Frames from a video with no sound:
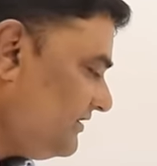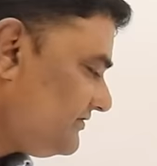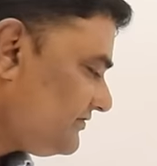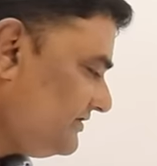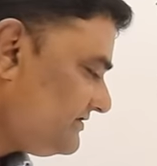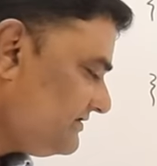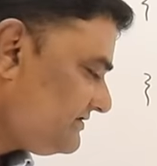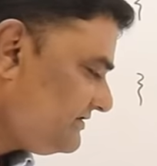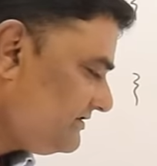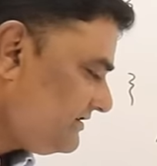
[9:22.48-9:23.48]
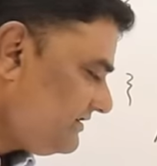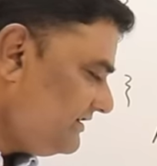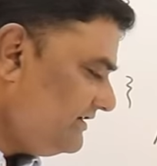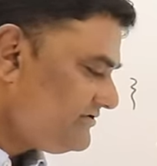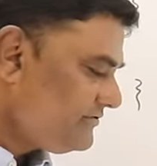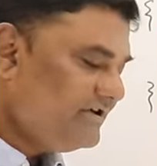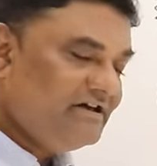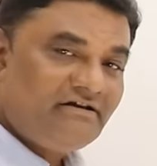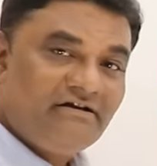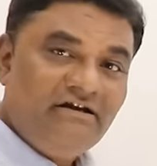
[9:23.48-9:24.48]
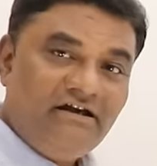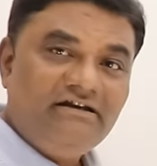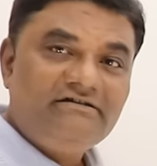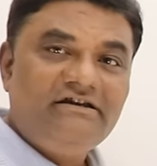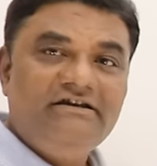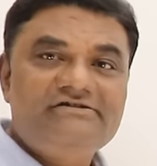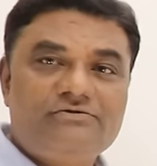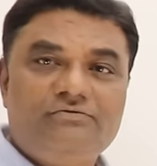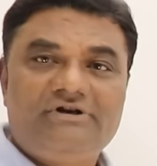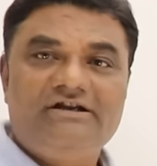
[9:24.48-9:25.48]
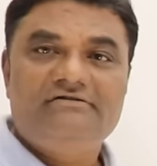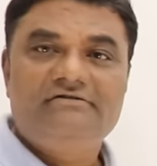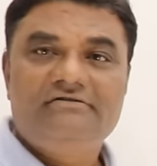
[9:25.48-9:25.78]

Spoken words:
So this is k square and k is root n.